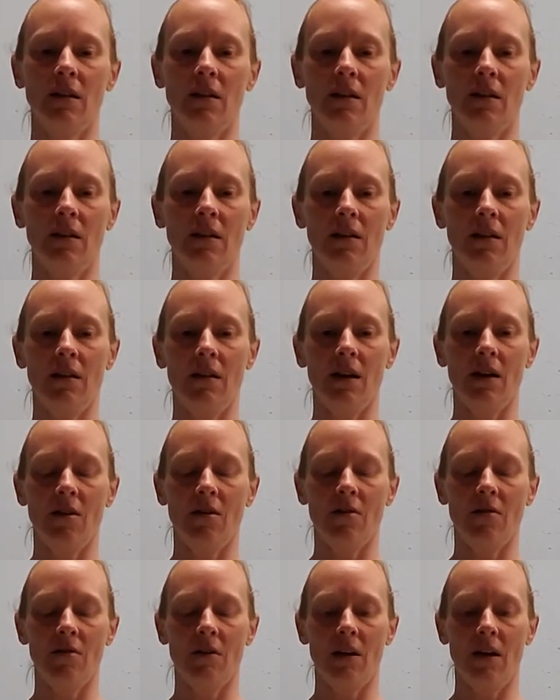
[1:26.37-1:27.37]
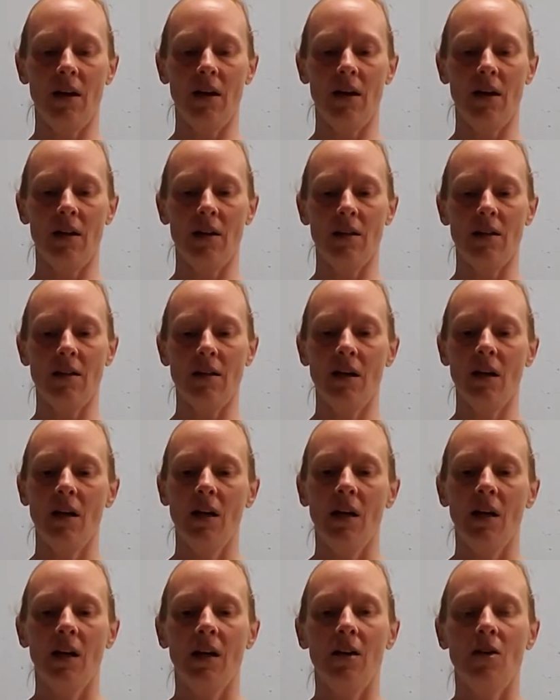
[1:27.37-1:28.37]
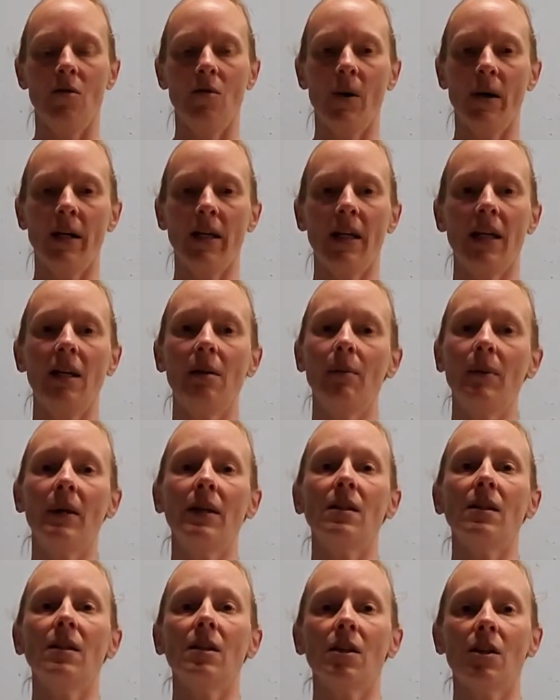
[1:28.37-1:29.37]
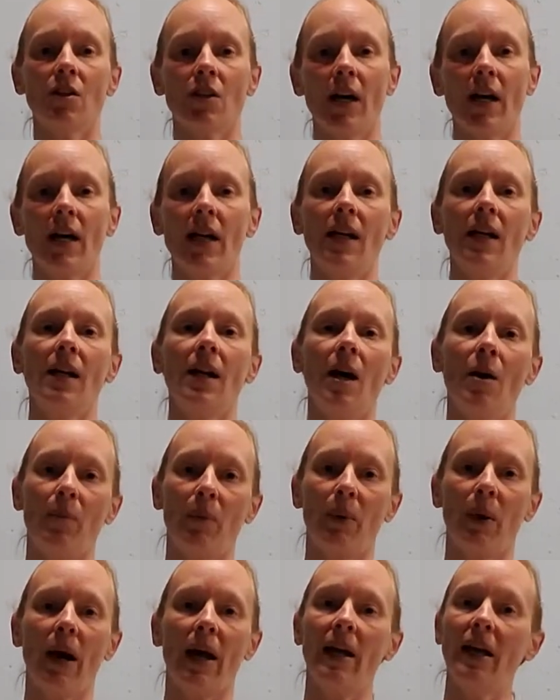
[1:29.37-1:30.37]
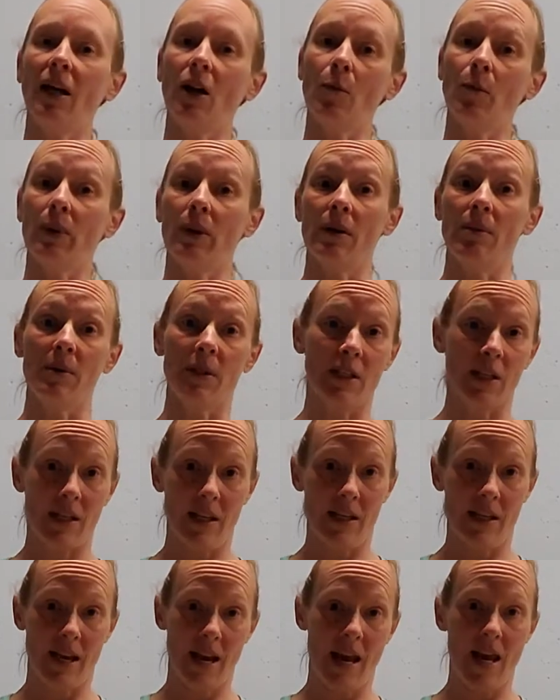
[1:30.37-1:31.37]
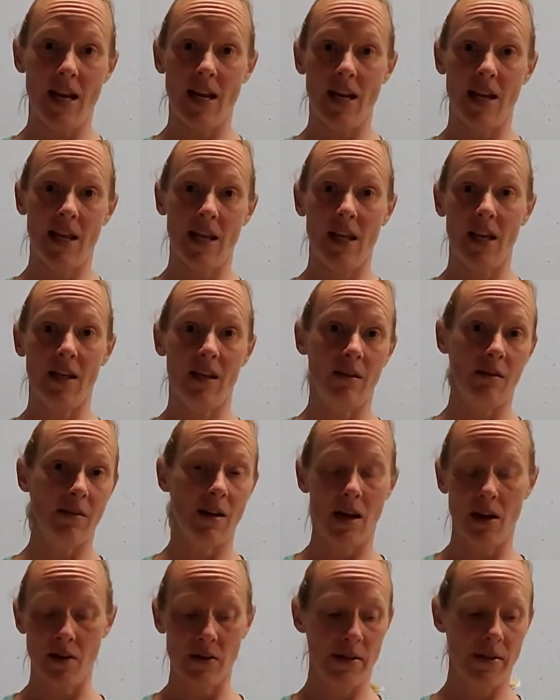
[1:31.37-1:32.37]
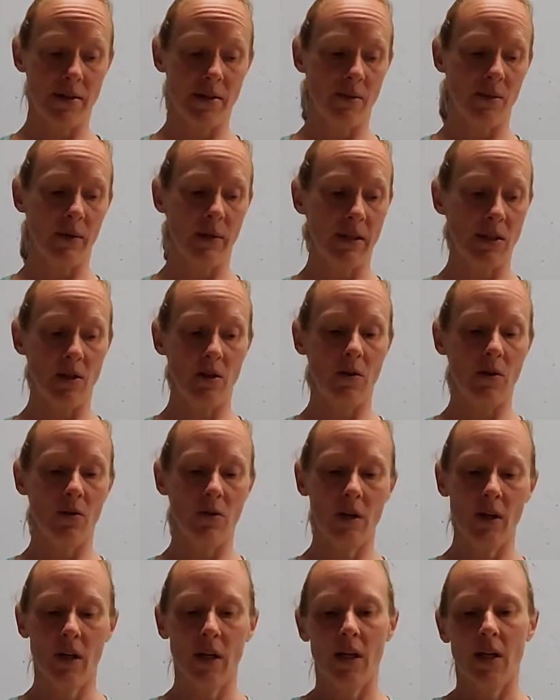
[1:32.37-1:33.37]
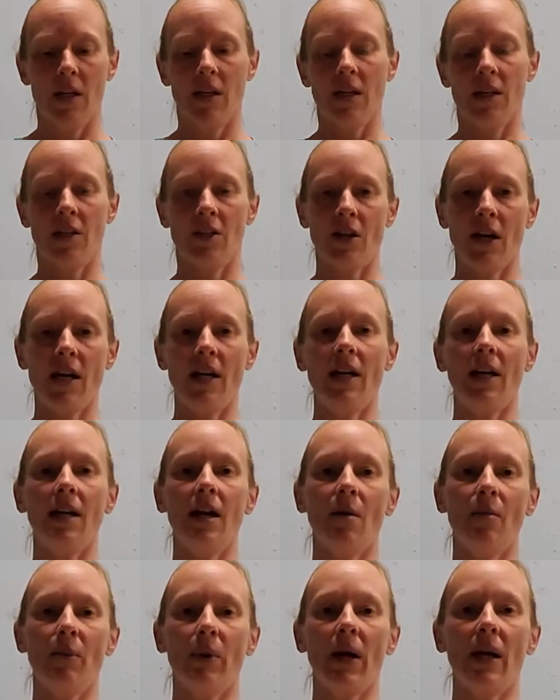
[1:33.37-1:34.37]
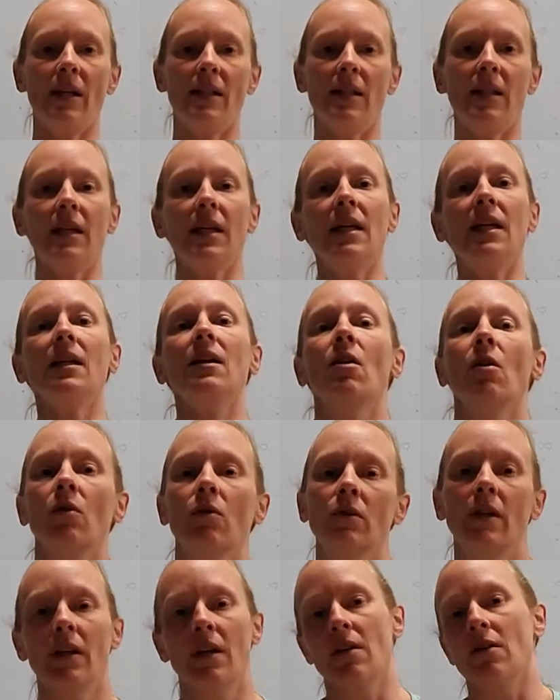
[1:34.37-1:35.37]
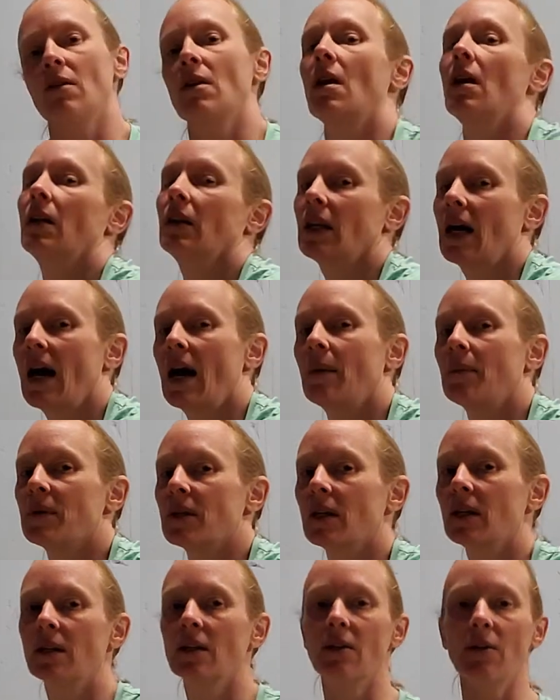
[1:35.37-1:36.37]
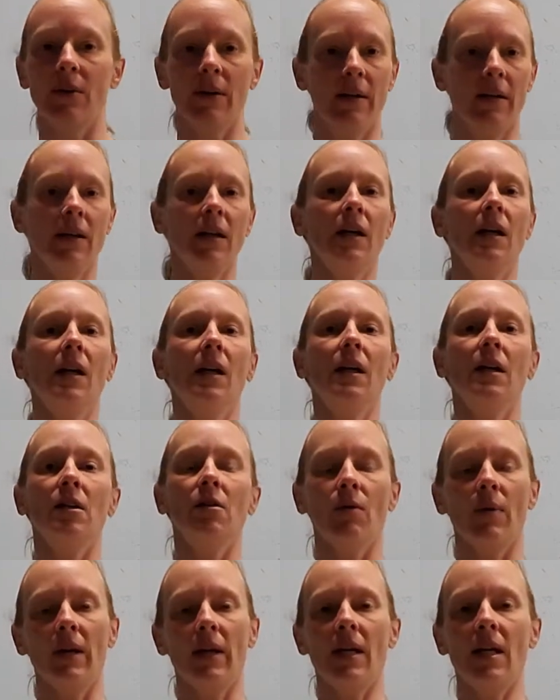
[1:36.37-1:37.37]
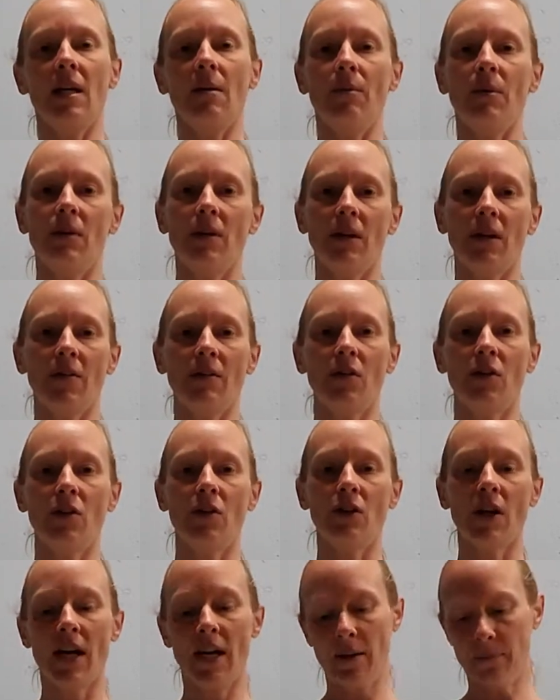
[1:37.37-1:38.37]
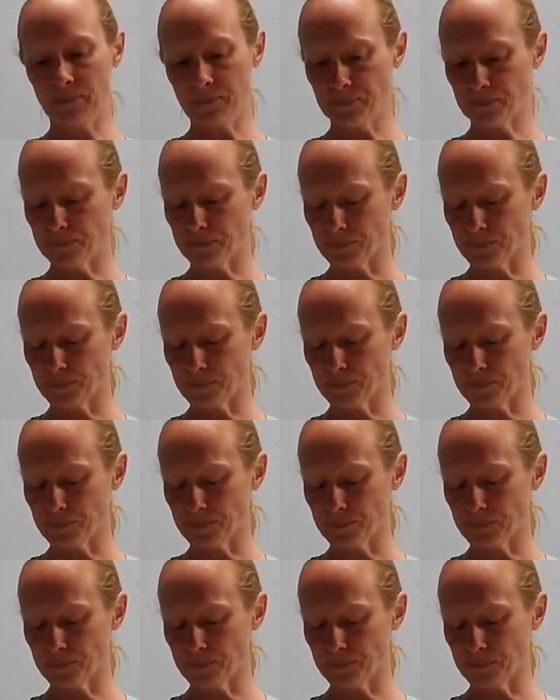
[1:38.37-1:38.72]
and you want to keep it straight and upright, pretty much like anything else that we do. Straight and upright is the key. Don't, collapse into it. You want to keep yourself straight.